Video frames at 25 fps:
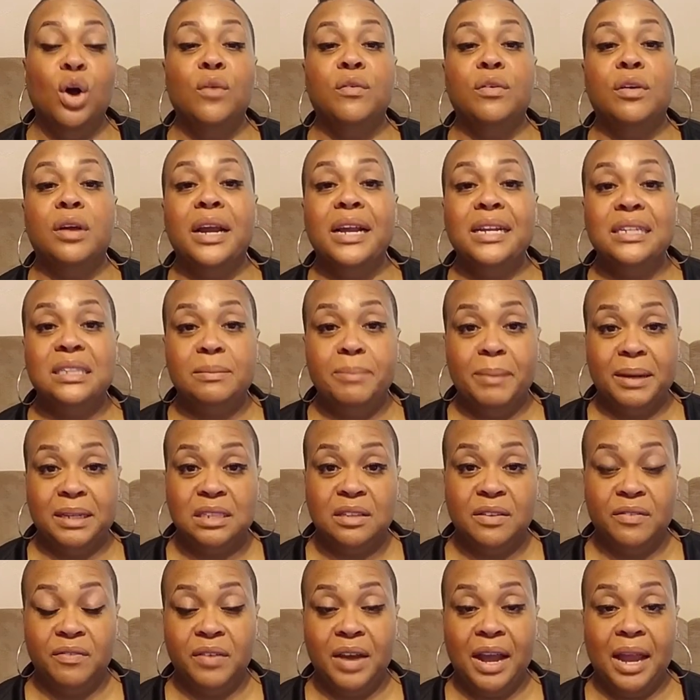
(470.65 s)
over a
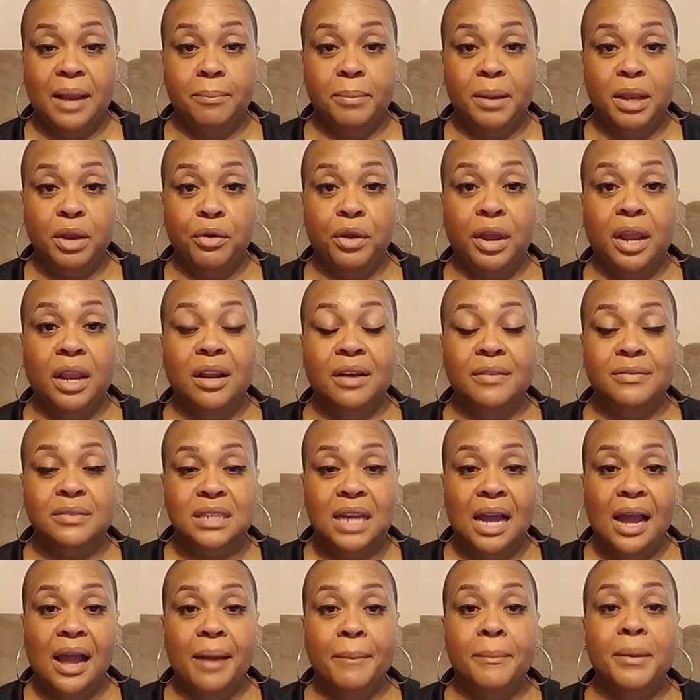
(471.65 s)
specified period of
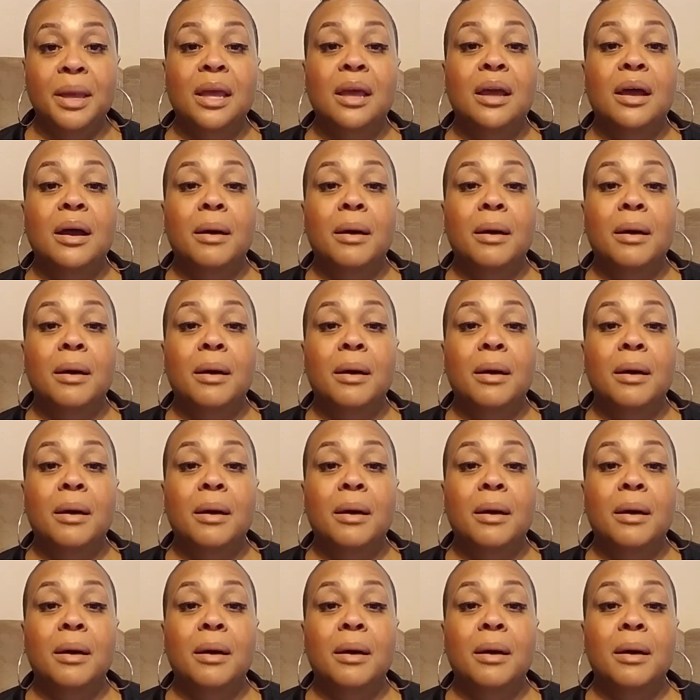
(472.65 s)
time.